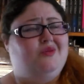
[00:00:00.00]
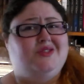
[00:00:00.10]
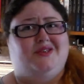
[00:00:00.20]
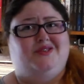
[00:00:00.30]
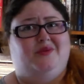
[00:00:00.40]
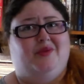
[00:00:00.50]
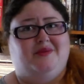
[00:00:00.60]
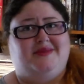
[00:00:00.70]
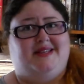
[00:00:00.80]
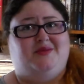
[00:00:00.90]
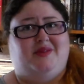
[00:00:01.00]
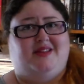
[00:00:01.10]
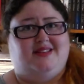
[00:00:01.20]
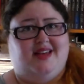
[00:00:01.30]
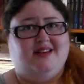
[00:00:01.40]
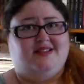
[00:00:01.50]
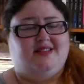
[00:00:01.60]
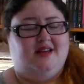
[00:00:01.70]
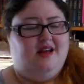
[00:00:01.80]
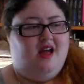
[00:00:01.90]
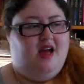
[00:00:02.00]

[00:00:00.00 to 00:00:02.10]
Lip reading: also super obsessed with the sex.